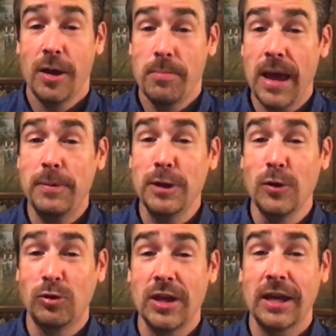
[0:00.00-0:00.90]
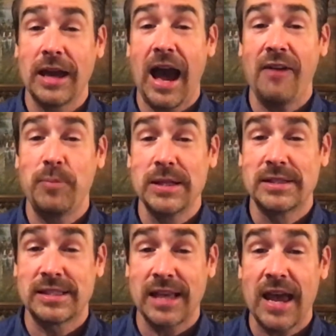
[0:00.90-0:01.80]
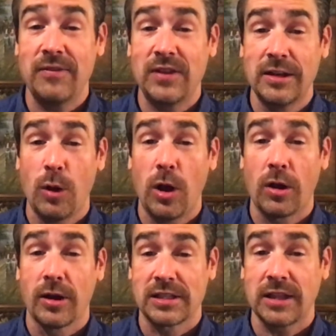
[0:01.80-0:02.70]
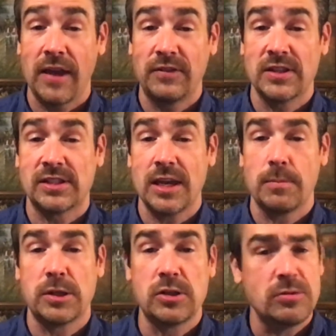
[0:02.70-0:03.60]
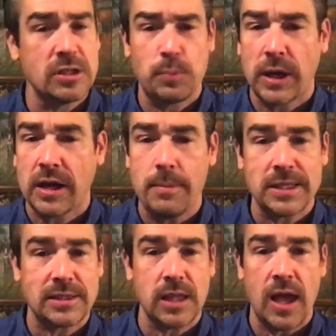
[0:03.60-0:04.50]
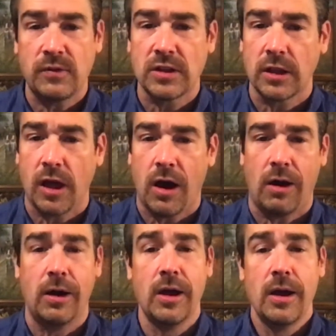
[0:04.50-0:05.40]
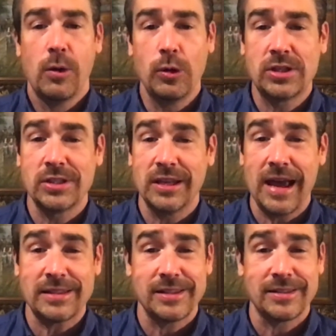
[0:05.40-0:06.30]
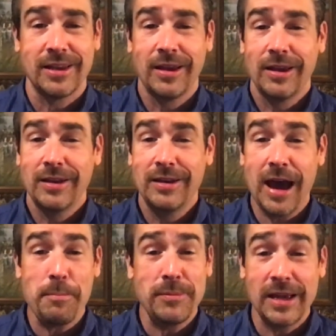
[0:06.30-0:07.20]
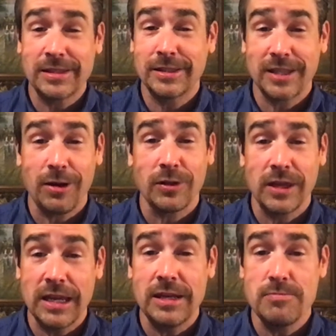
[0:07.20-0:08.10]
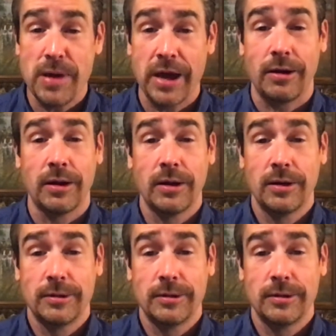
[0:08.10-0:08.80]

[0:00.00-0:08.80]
maybe you think I've been saved and no longer a slave to sin, but you just become a slave to the law, which is in essence not necessarily any better.